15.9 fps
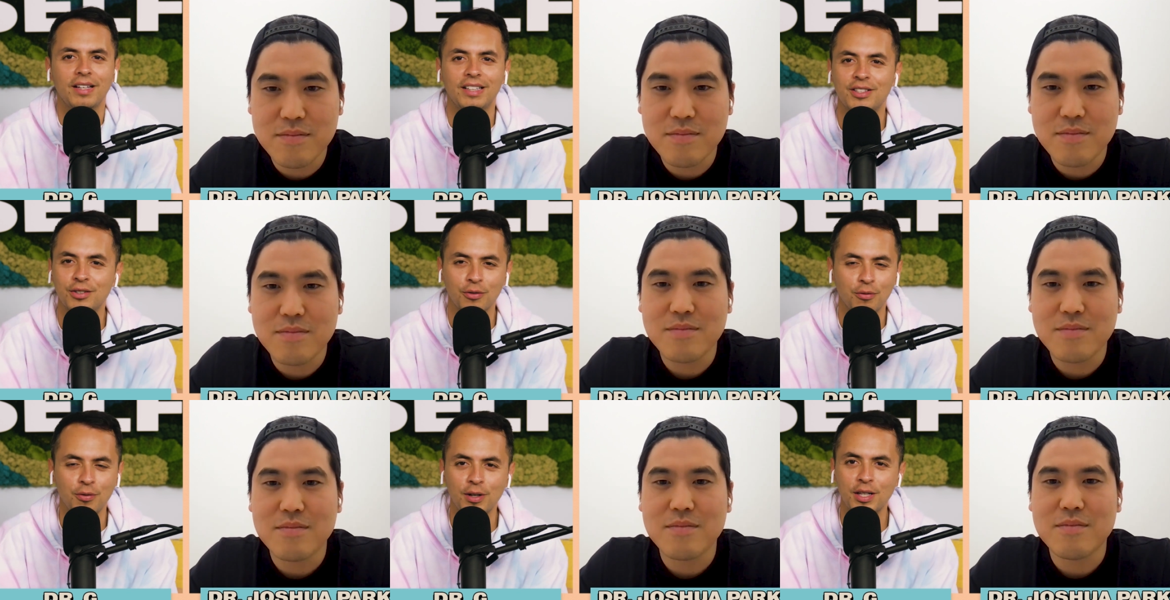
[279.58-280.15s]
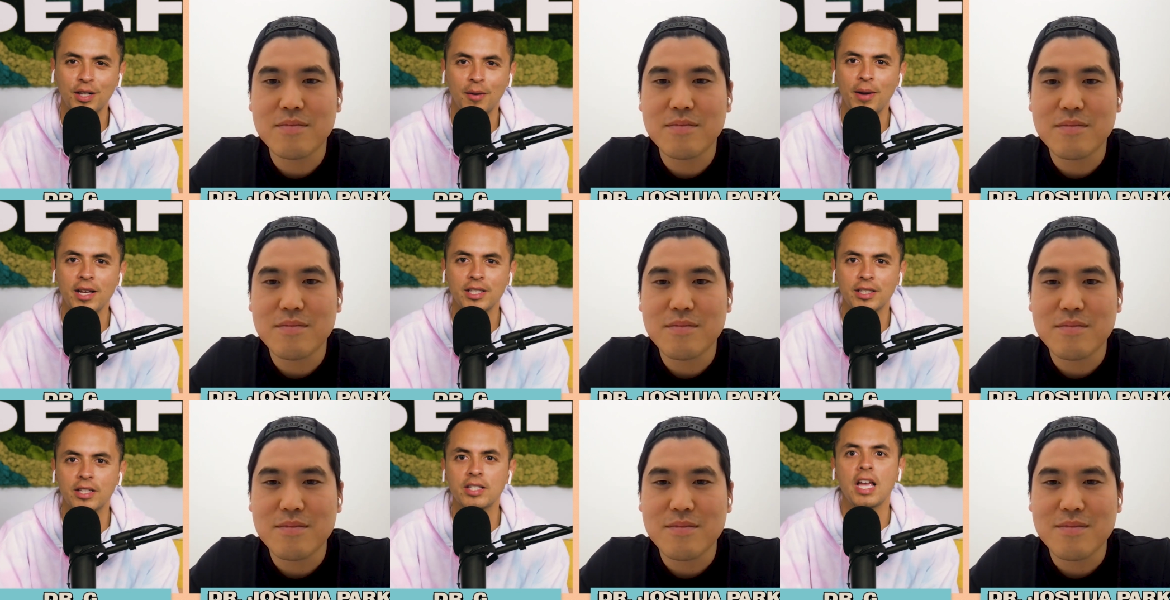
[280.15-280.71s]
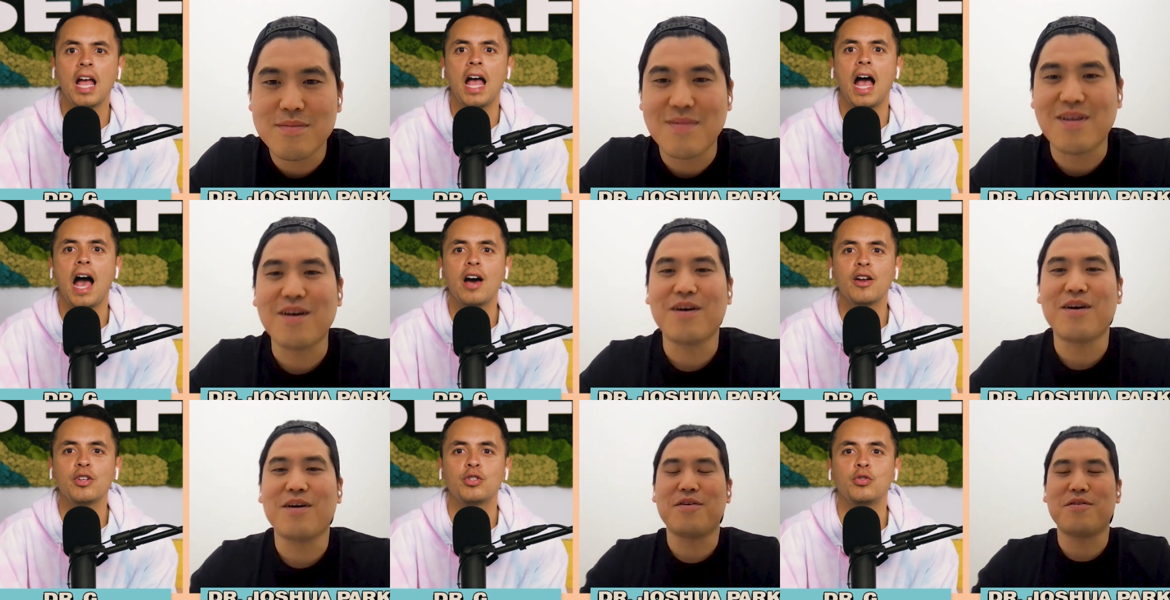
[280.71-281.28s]
Speaker 1: It's so funny that I'm asking this.
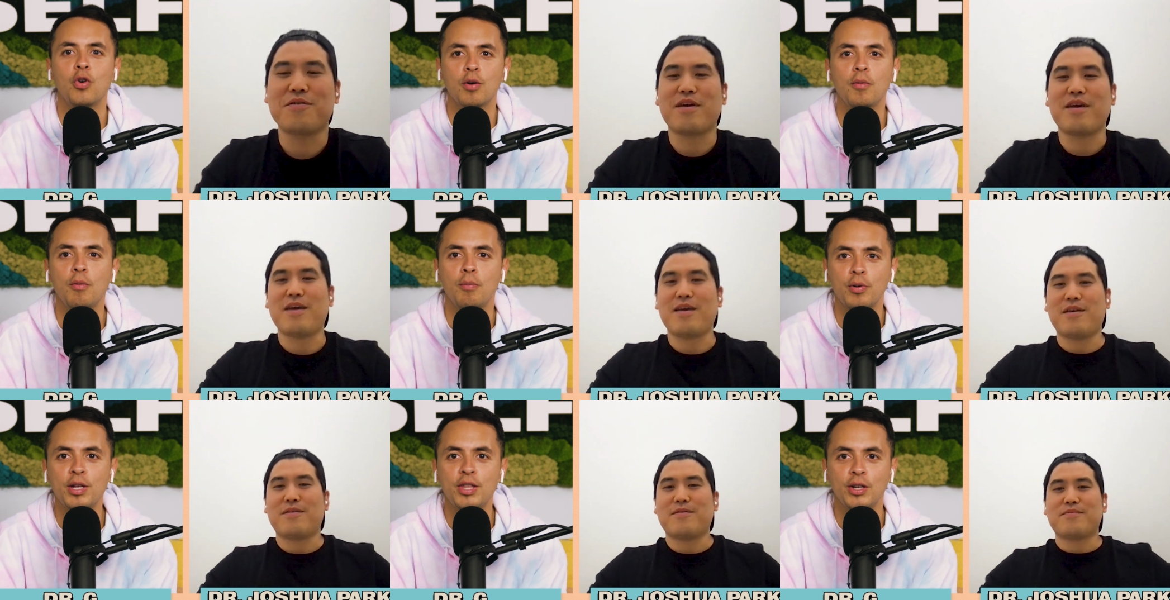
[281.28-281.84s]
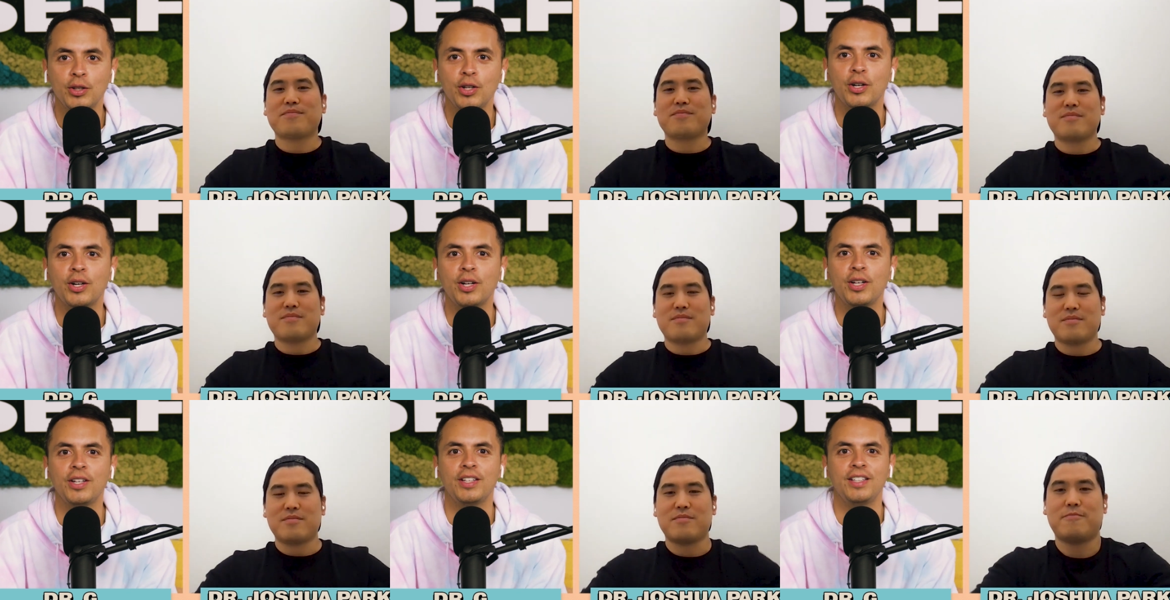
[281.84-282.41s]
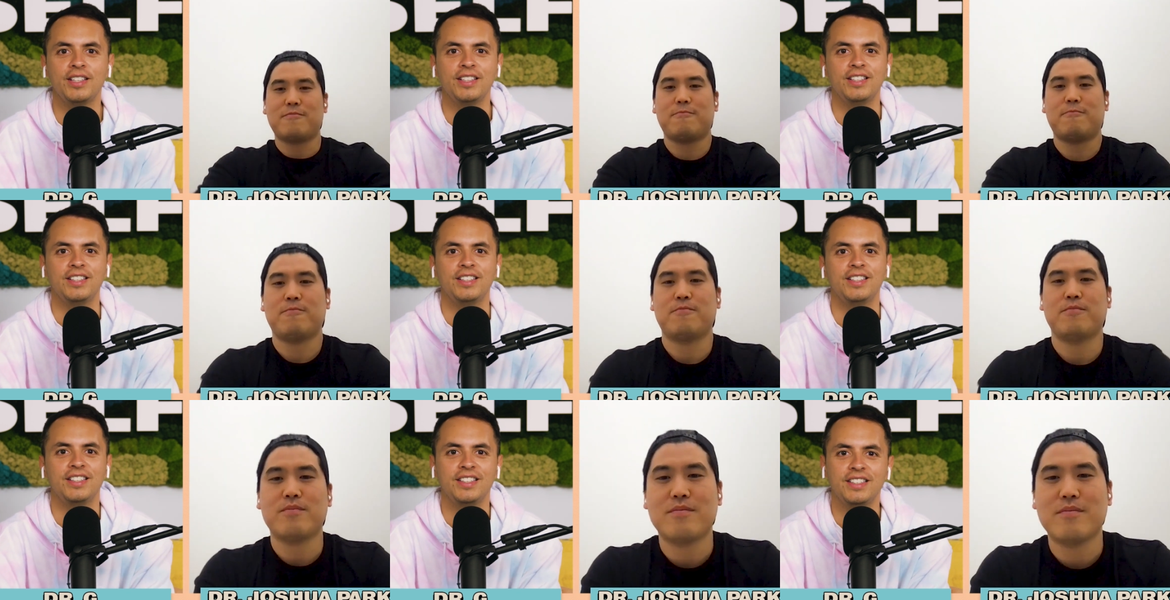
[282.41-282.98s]
How oh, does normal okay. breathing look?
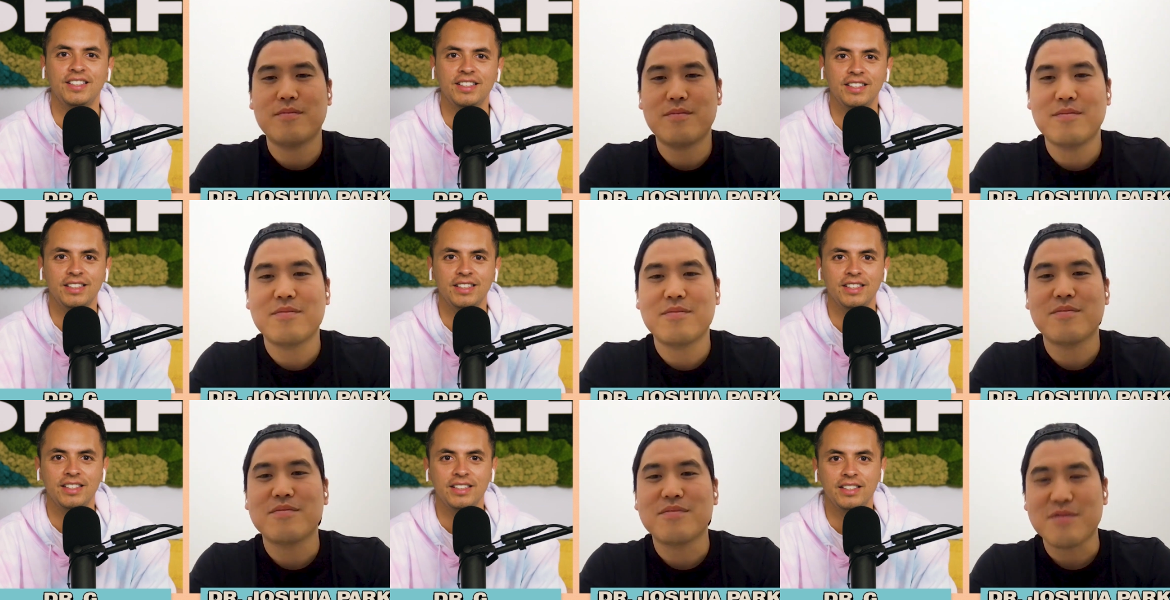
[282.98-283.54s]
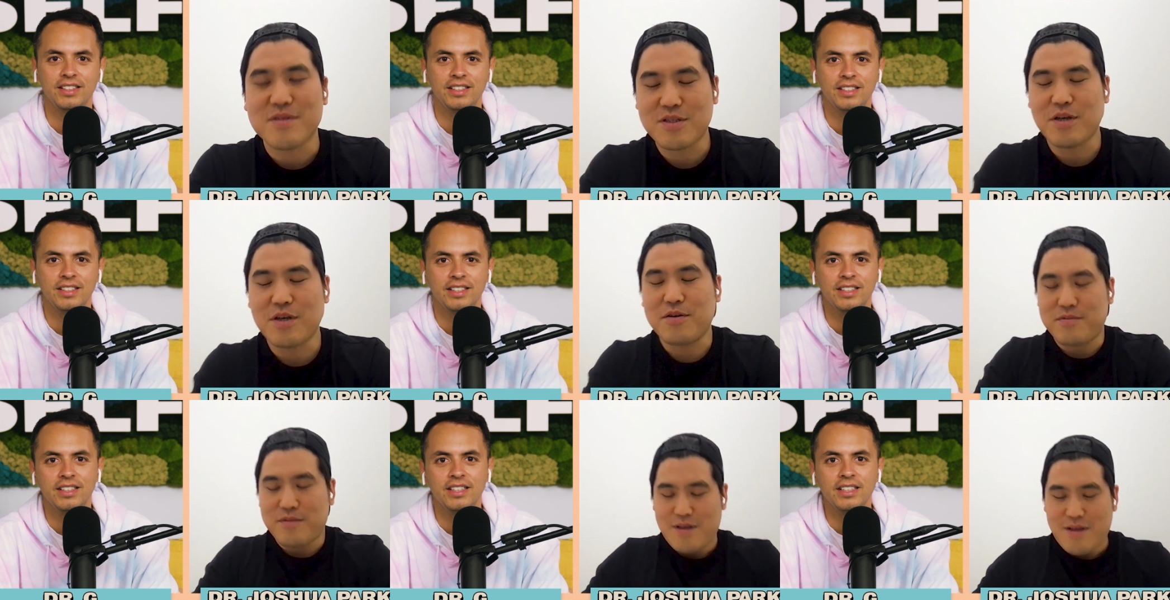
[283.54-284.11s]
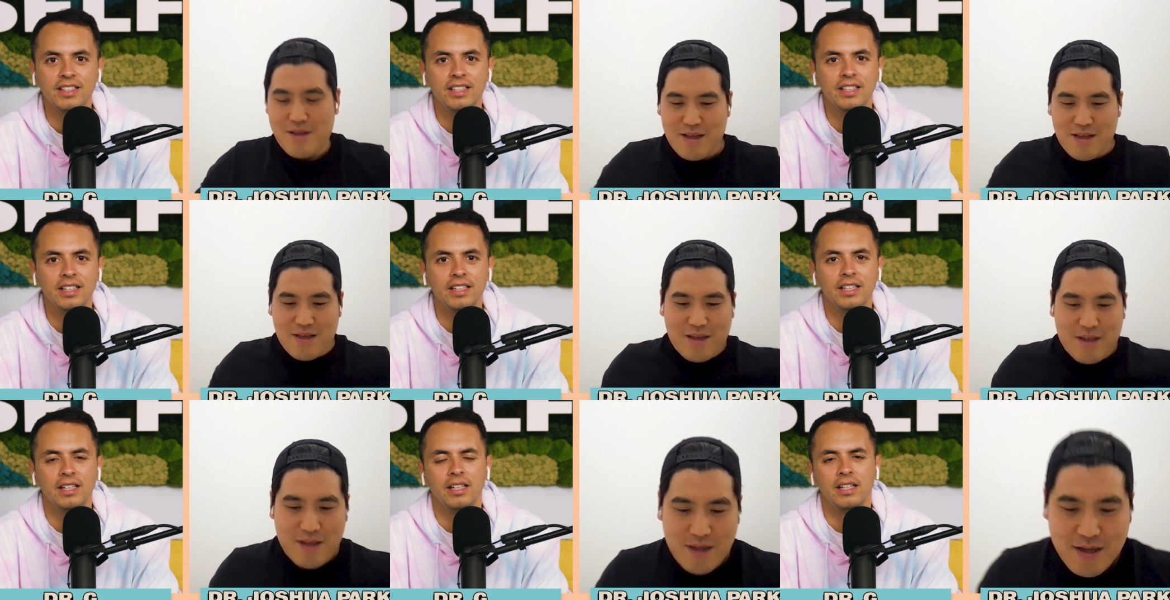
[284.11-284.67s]
Speaker 2: So,
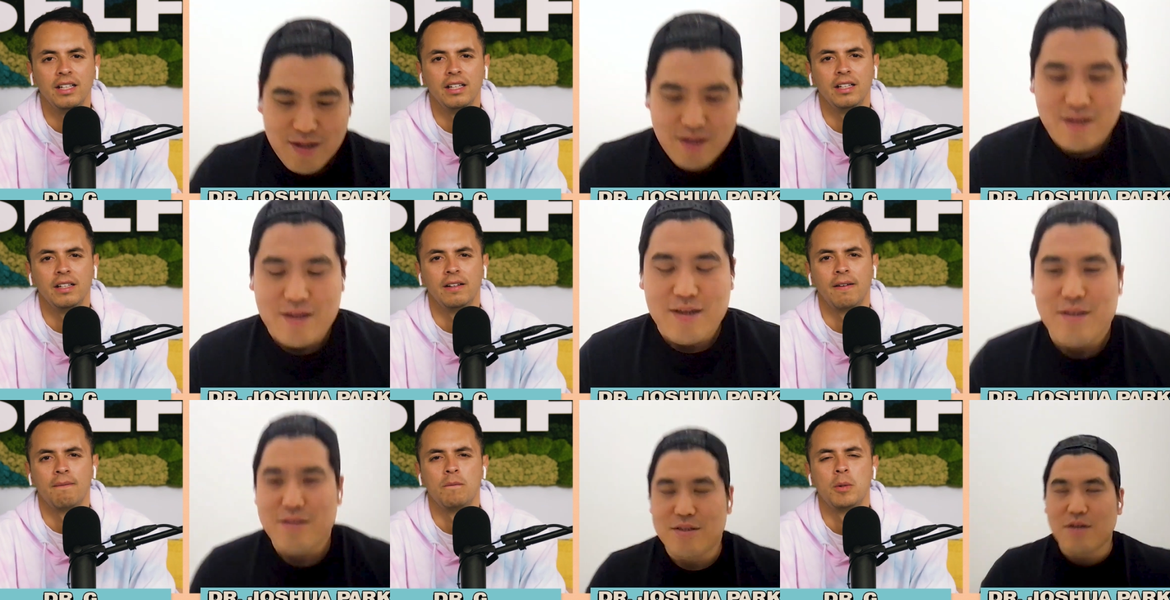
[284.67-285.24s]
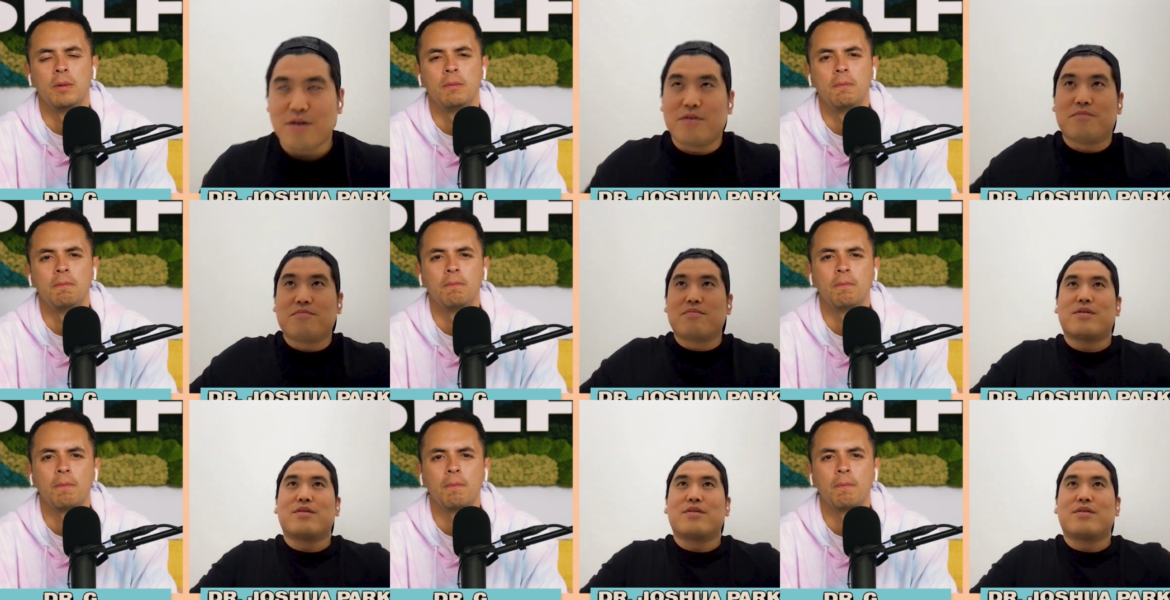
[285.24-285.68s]
so